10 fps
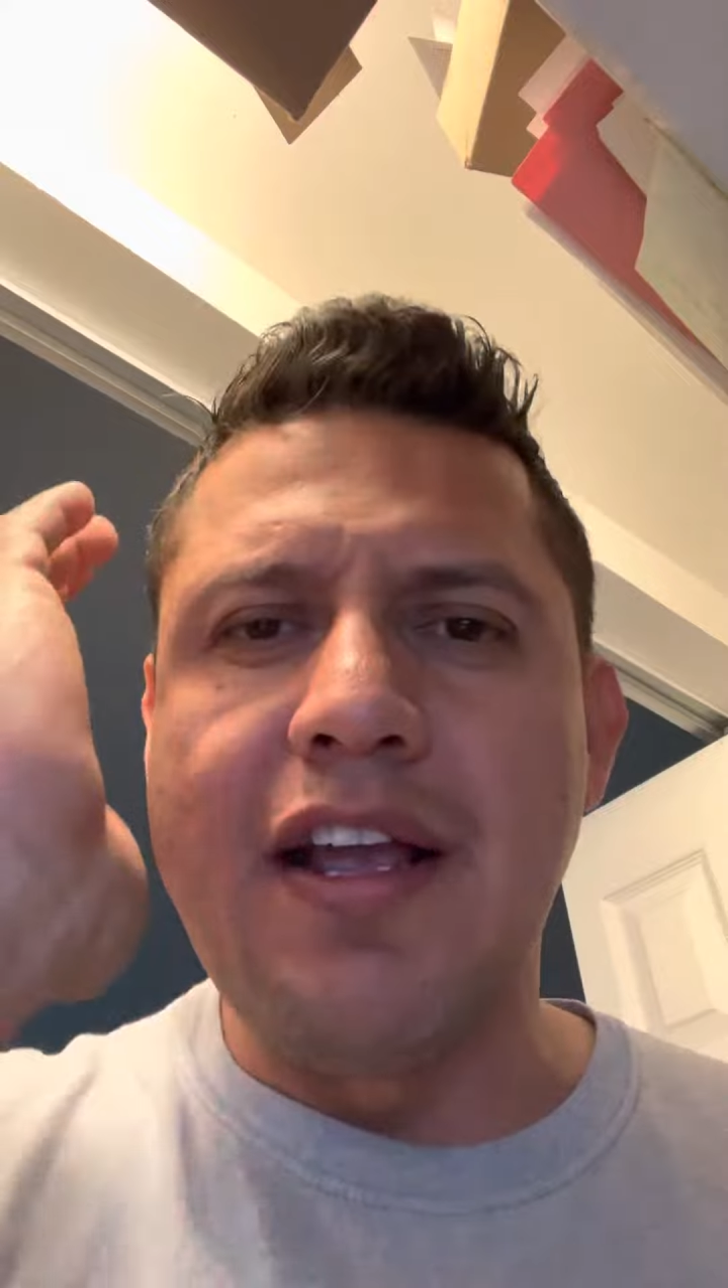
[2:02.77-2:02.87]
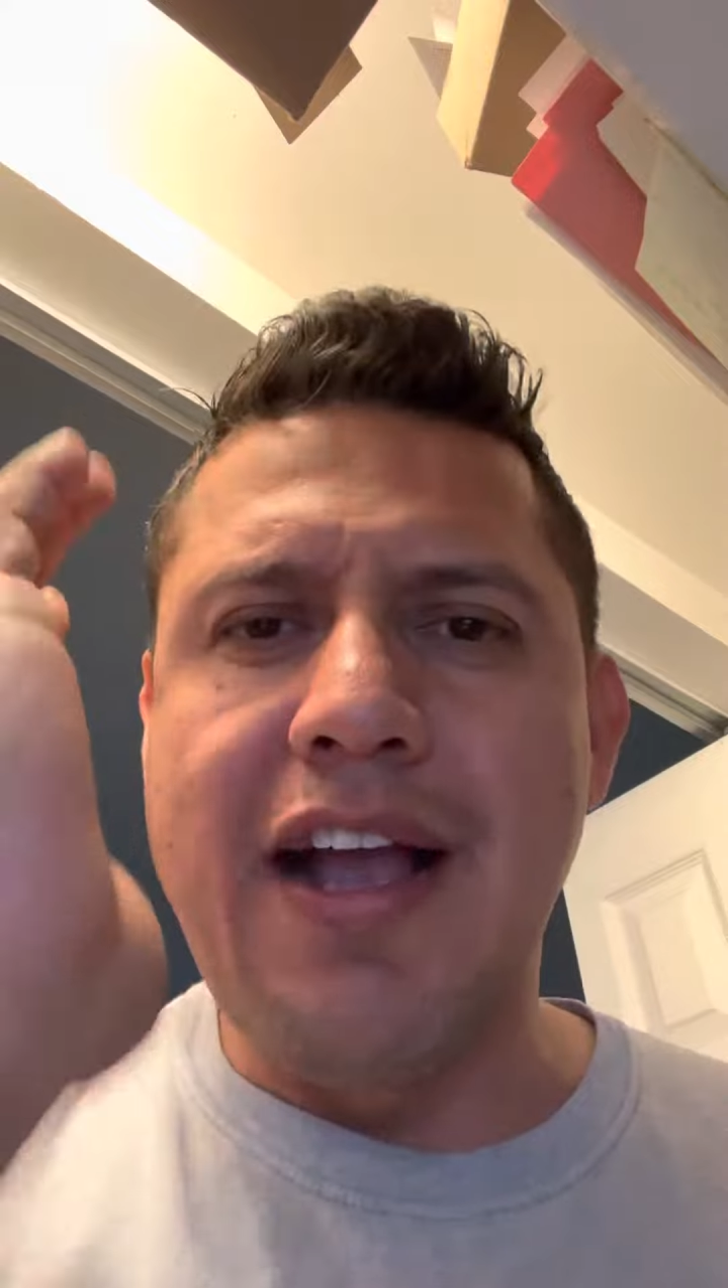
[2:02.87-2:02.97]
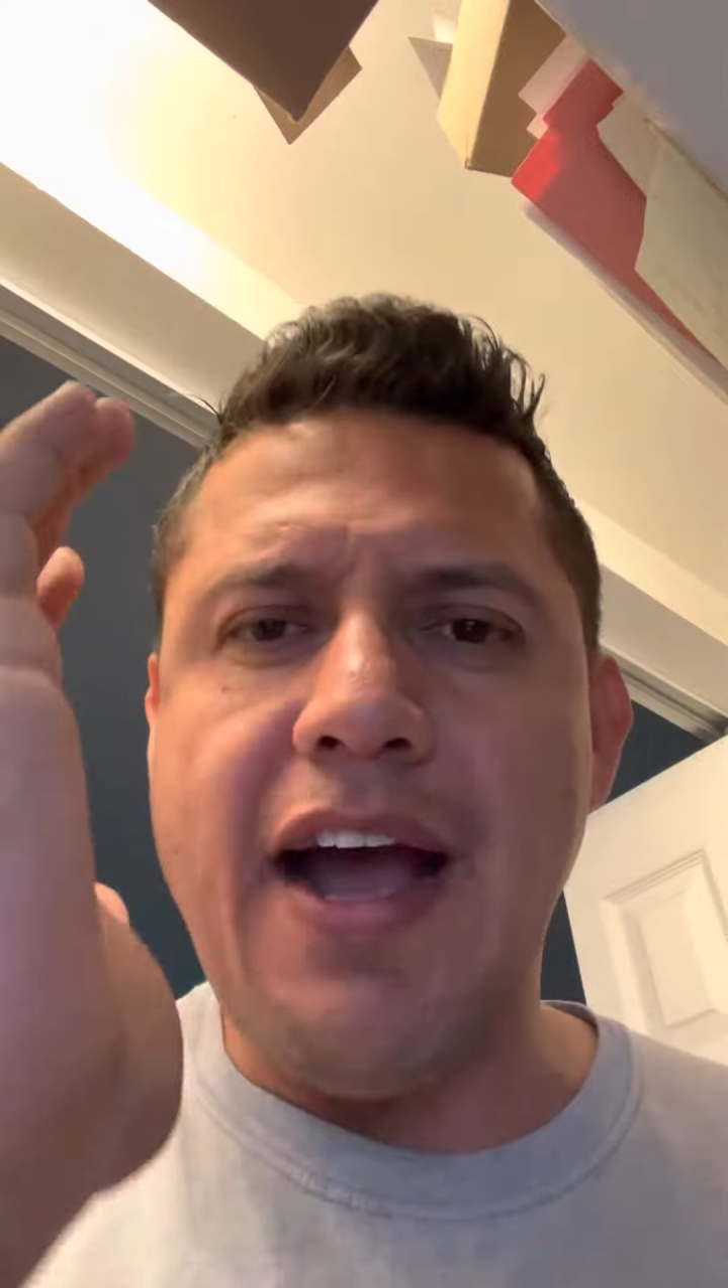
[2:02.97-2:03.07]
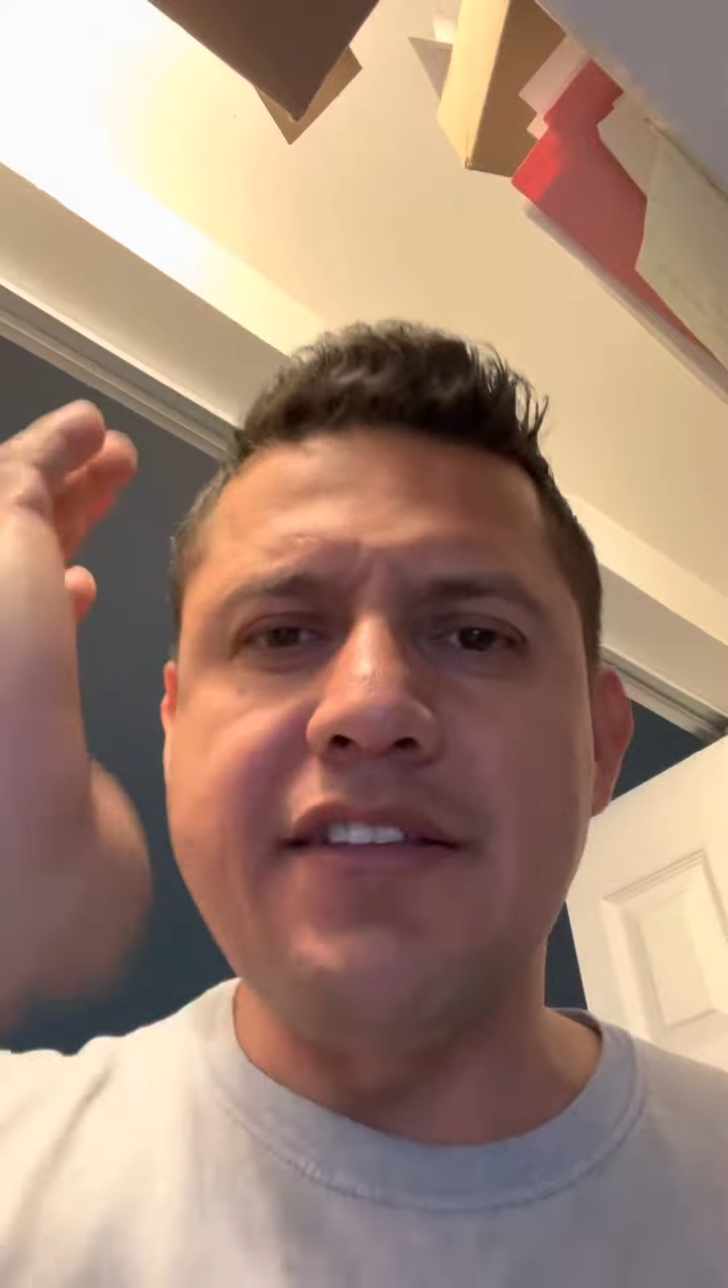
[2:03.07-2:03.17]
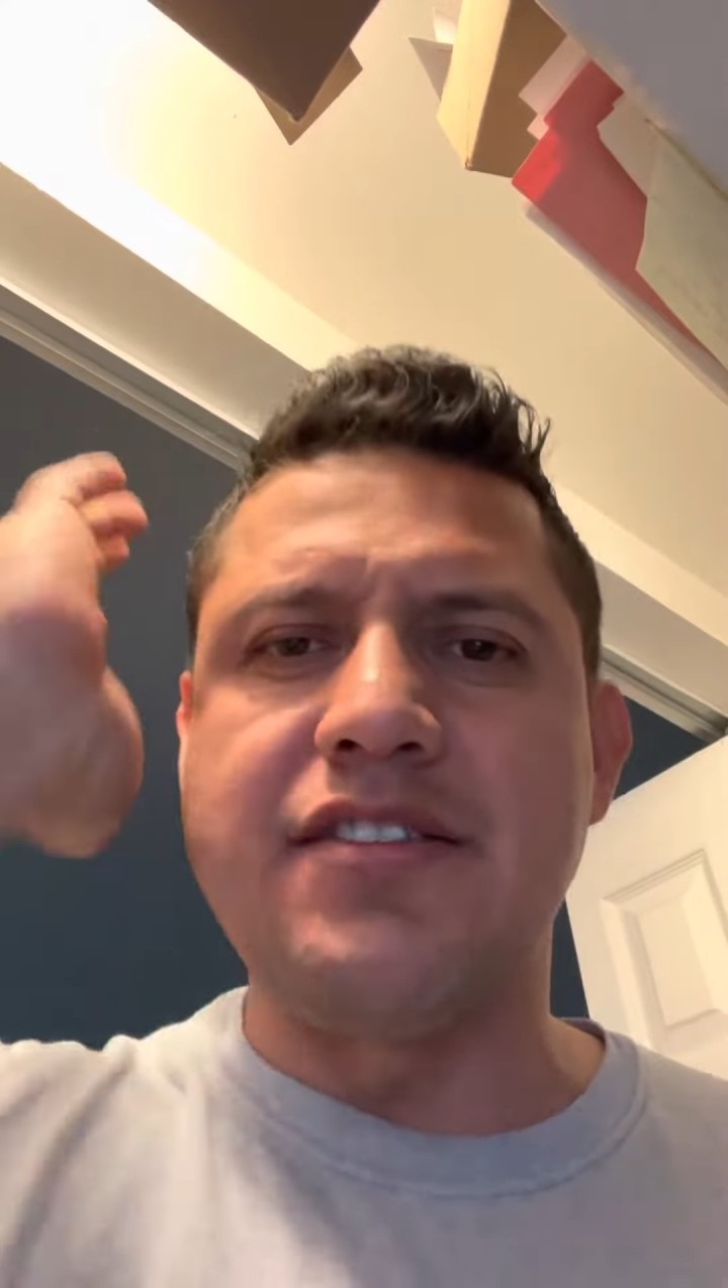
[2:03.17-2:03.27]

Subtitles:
God